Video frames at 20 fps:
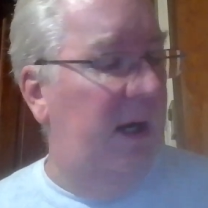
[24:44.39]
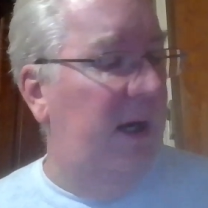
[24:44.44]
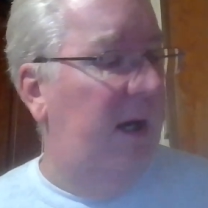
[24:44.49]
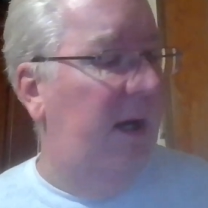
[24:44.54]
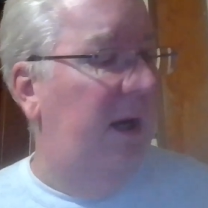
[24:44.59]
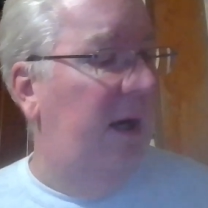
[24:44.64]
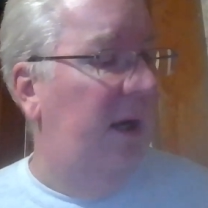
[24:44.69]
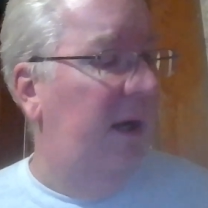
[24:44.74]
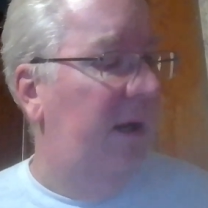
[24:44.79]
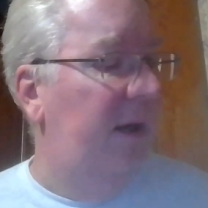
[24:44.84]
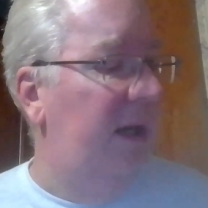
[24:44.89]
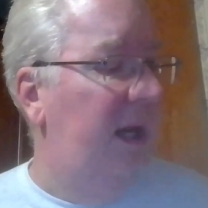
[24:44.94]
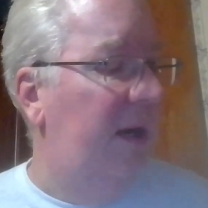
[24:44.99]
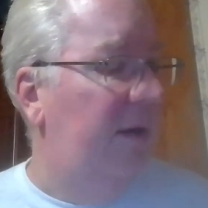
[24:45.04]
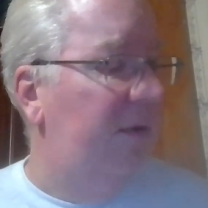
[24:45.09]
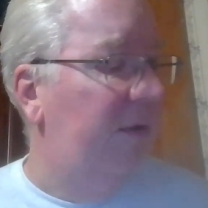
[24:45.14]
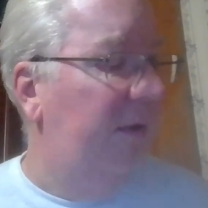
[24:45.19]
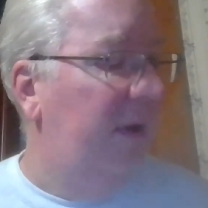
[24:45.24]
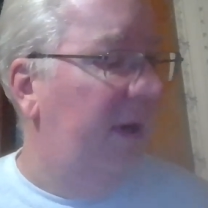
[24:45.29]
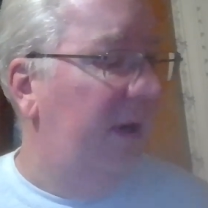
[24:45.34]
and
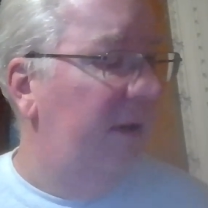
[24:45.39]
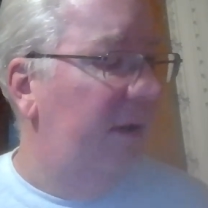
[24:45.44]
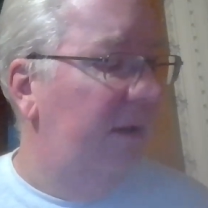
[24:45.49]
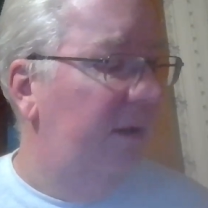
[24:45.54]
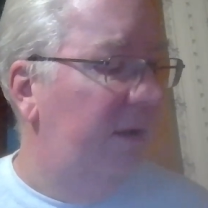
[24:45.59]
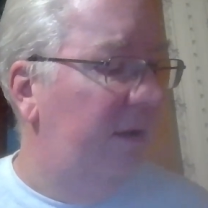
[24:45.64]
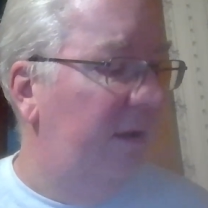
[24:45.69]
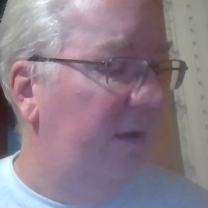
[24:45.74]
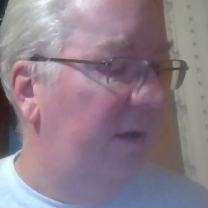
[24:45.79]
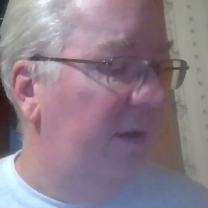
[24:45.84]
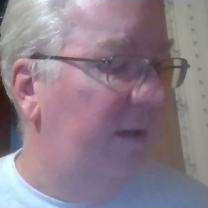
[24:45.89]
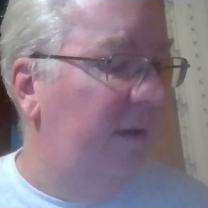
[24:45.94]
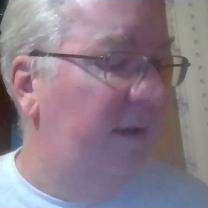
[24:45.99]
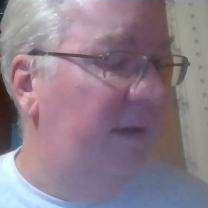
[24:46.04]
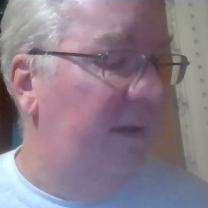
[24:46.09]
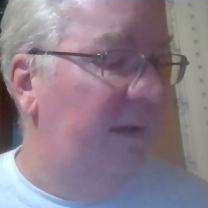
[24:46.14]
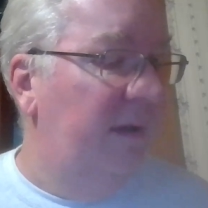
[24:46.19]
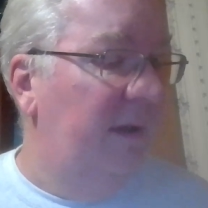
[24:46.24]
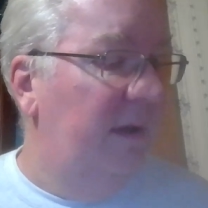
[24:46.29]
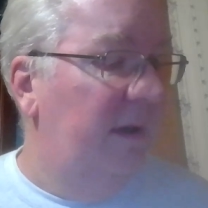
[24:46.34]
now trying the
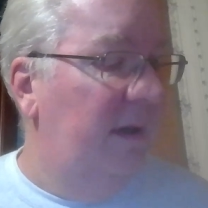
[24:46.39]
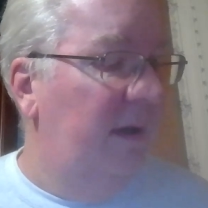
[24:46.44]
dirt.